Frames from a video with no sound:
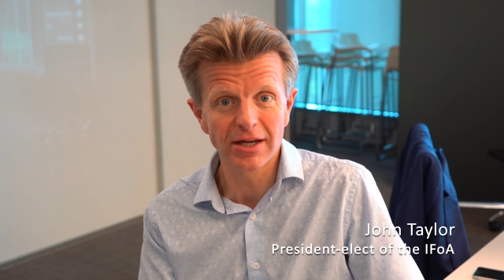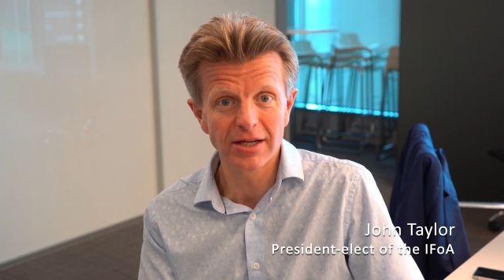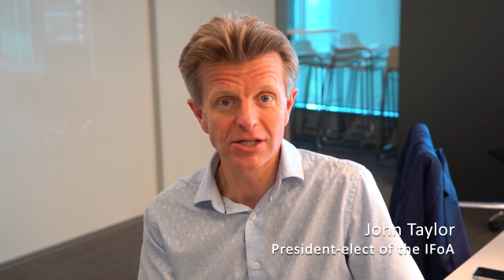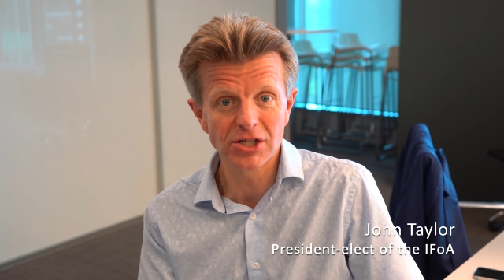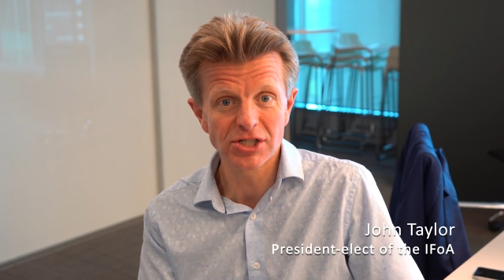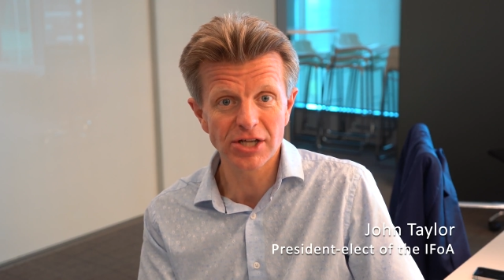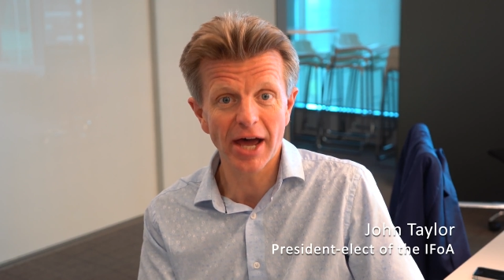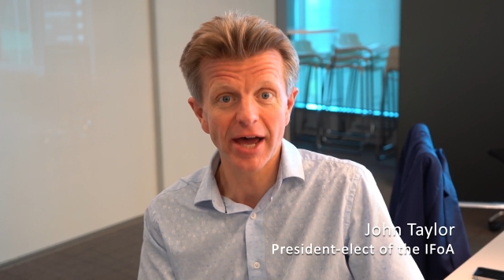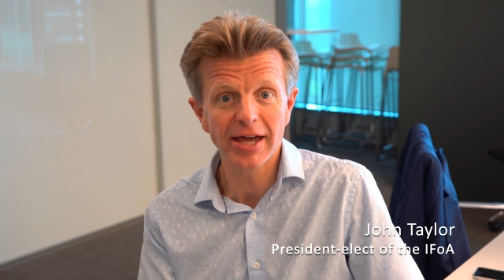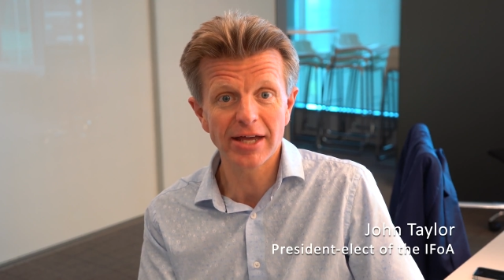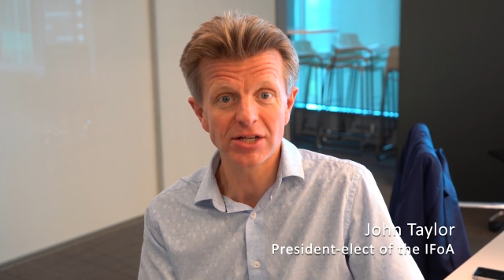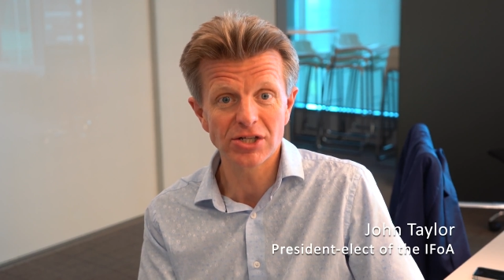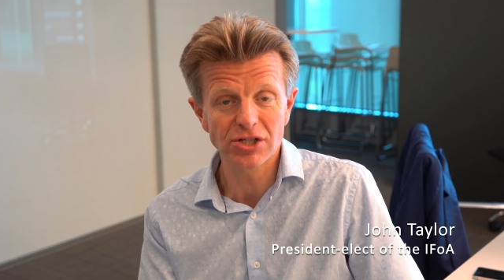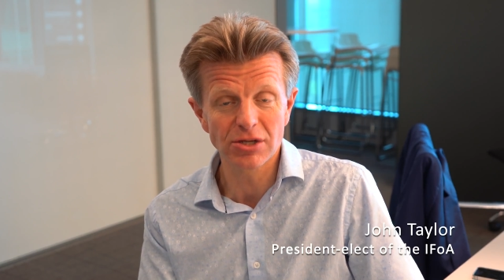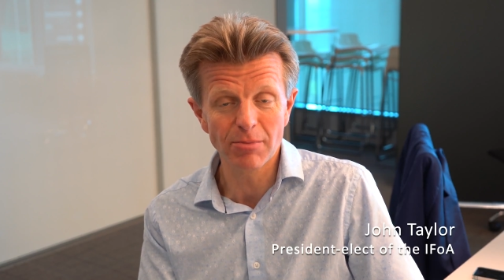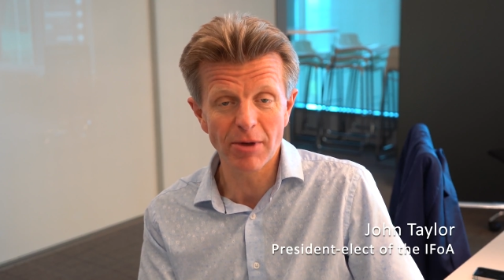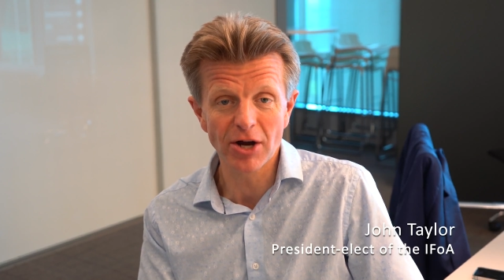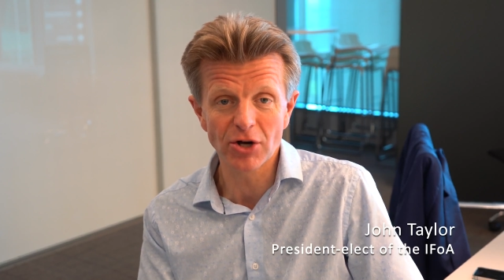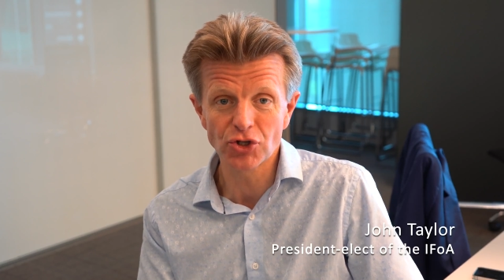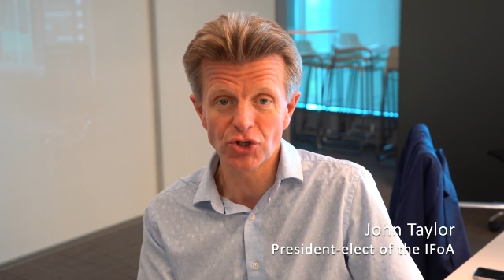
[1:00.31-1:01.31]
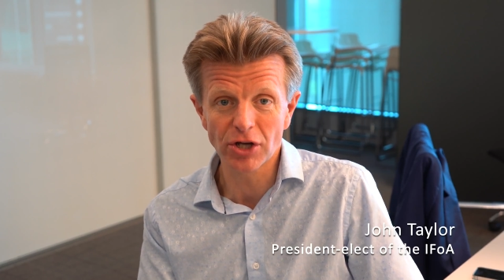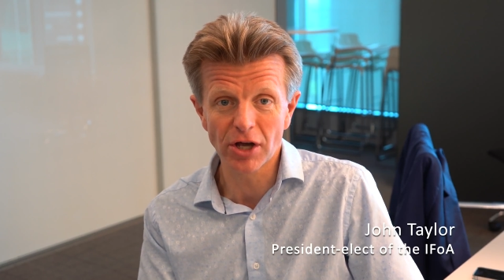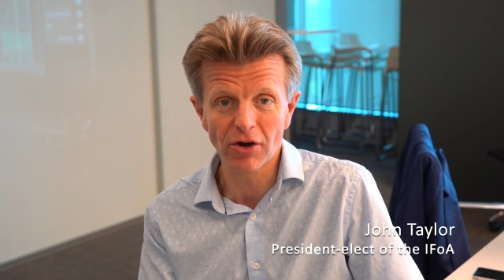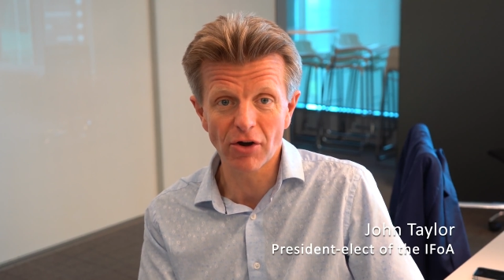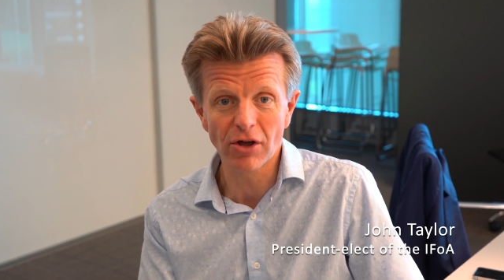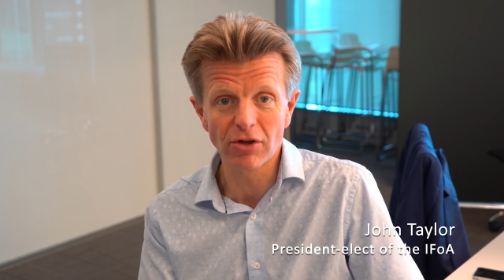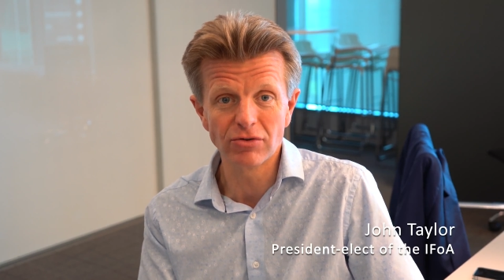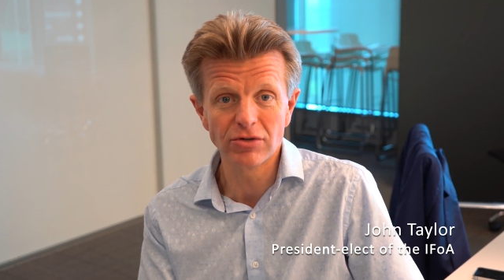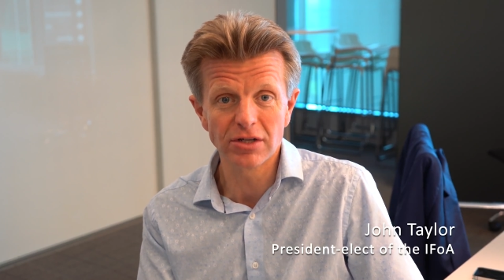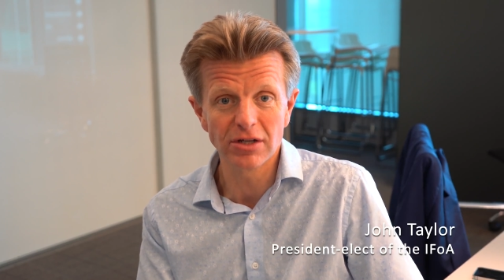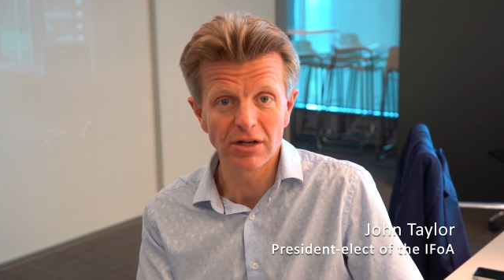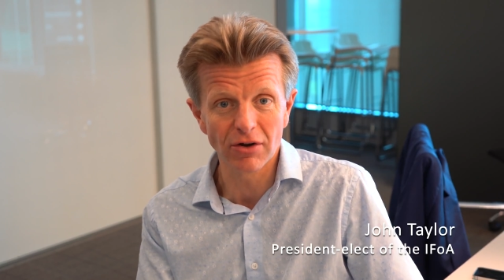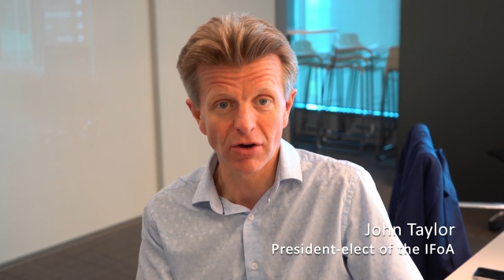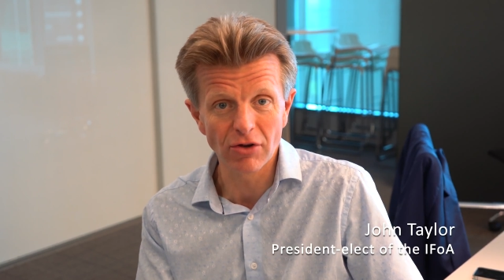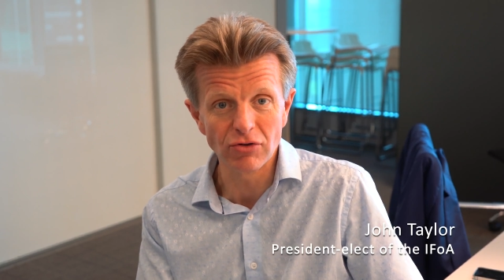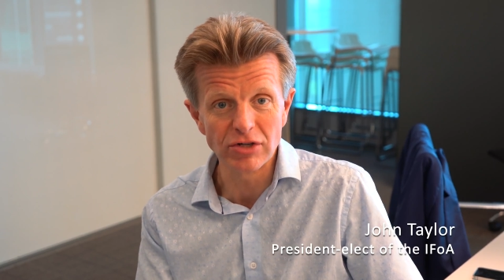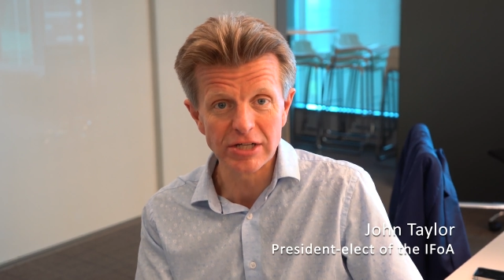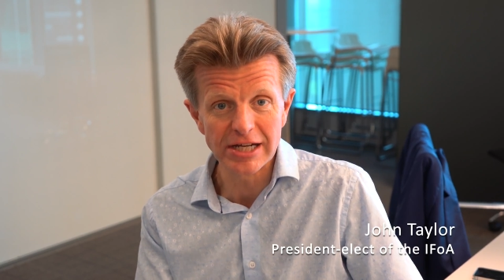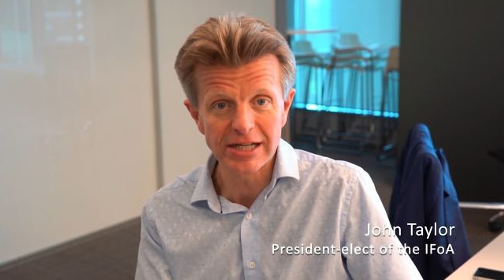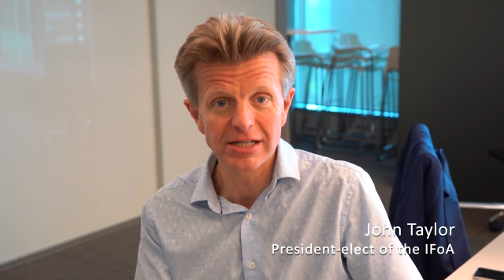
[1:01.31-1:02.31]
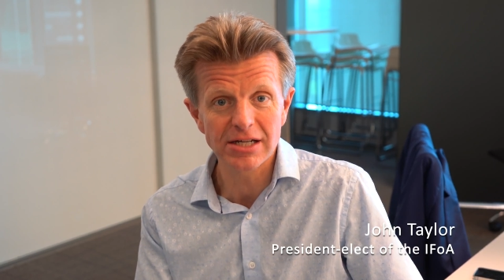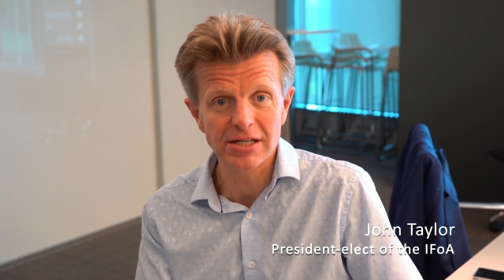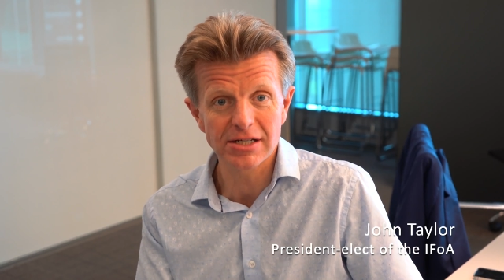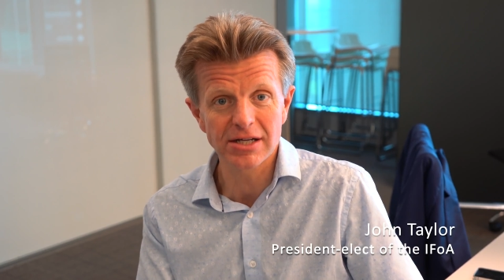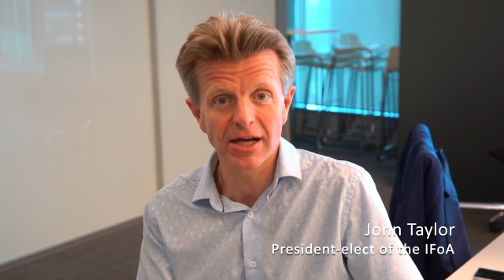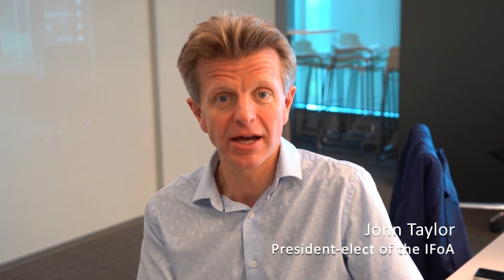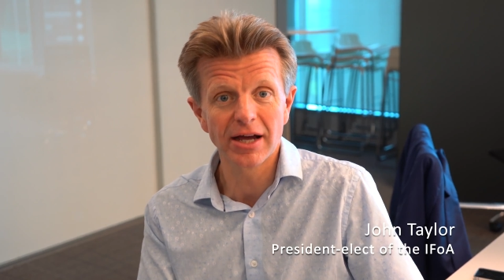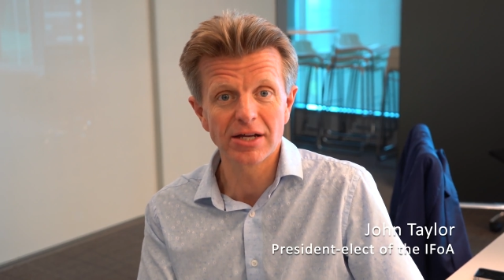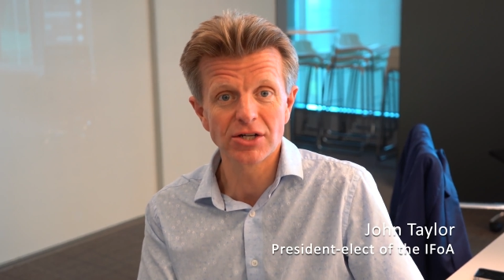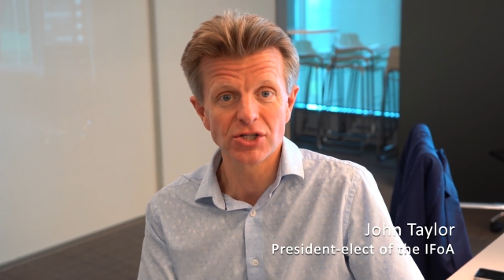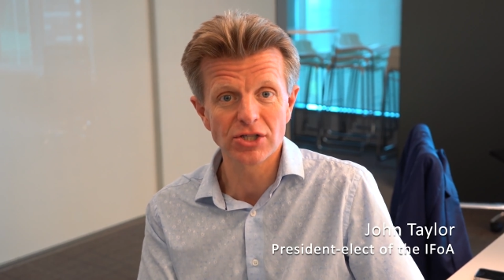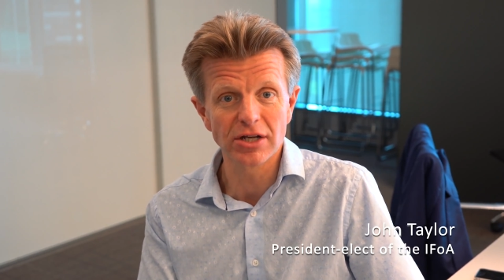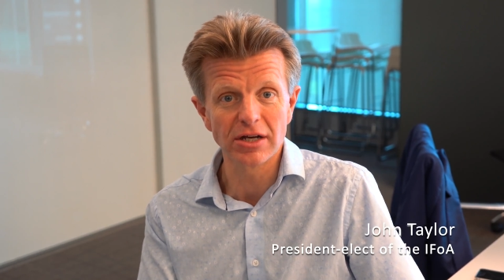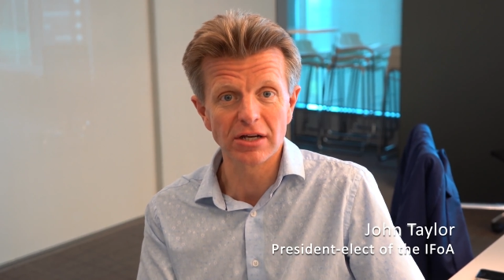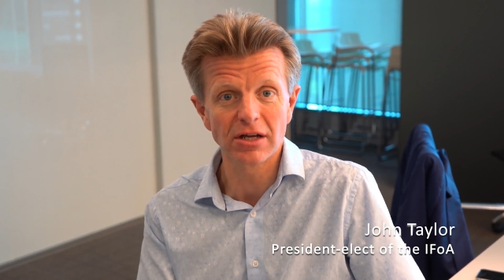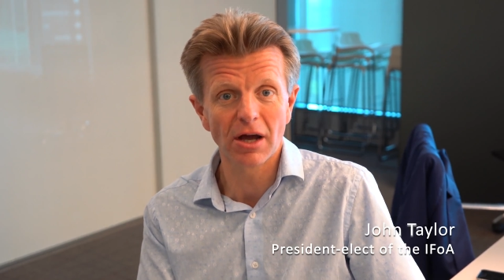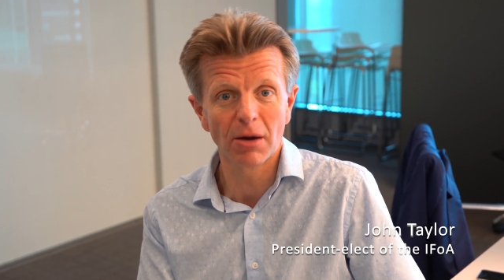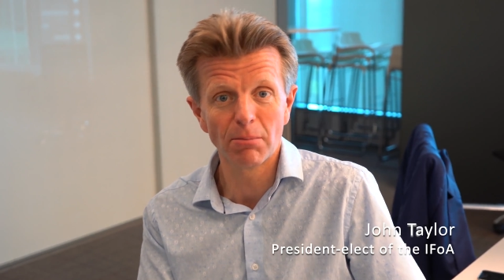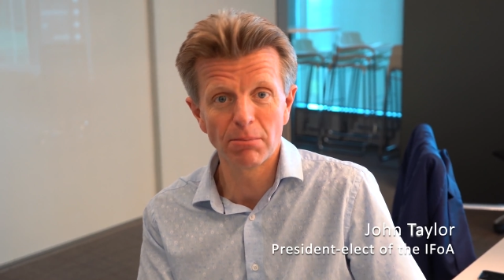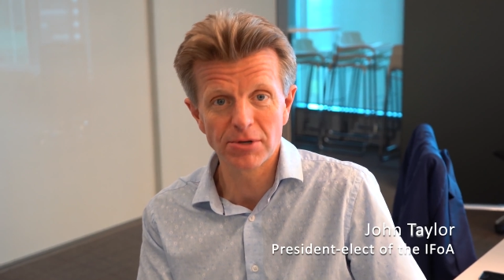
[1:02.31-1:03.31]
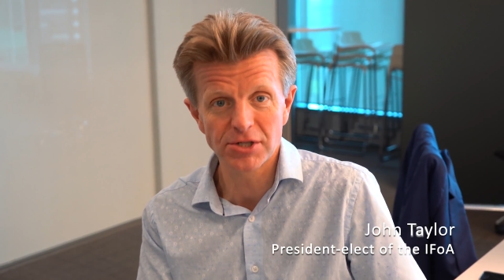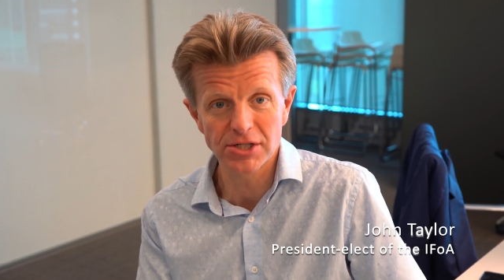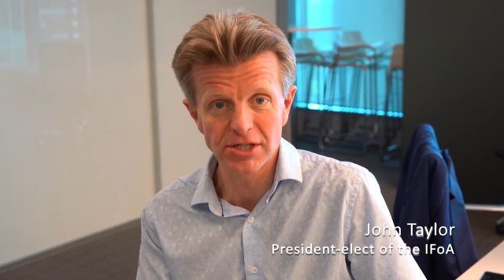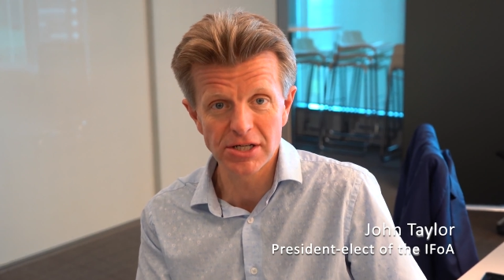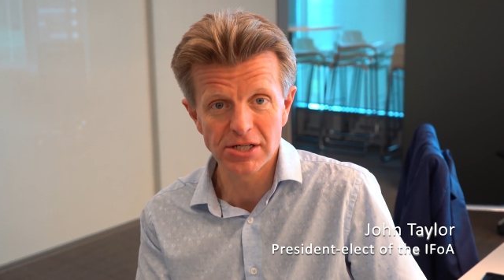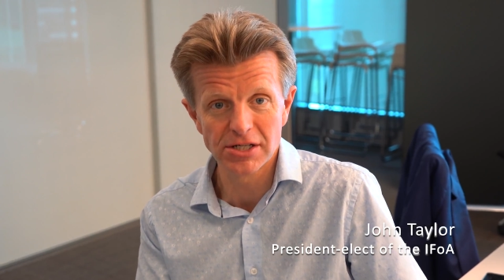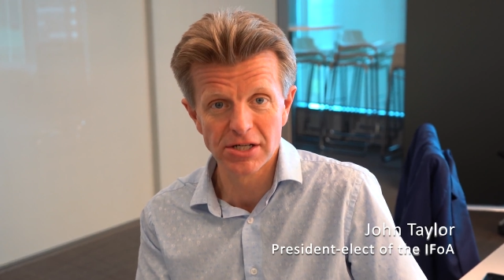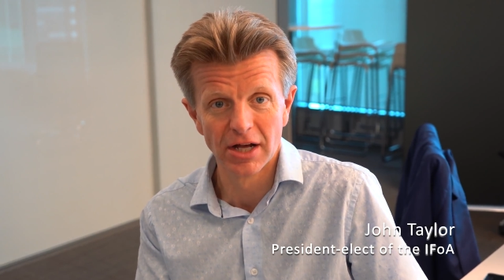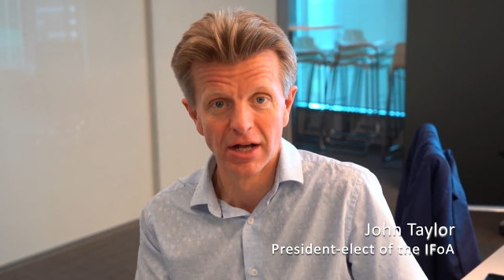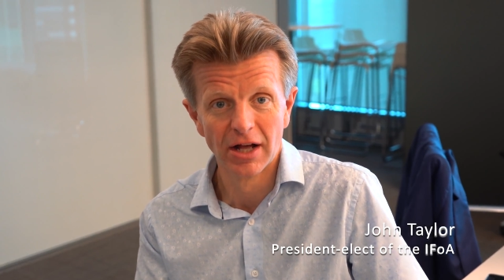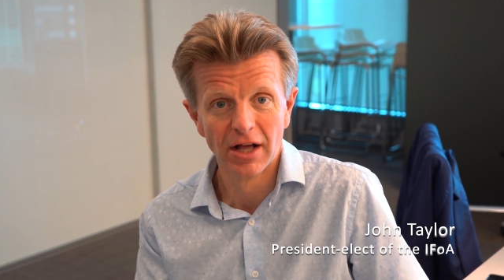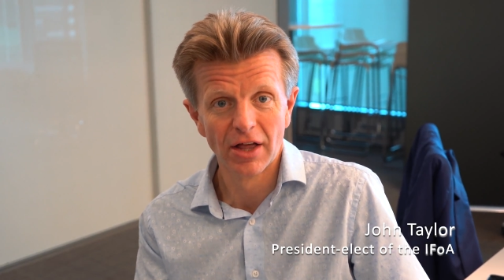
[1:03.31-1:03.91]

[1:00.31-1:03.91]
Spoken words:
science emerging around data science that encompasses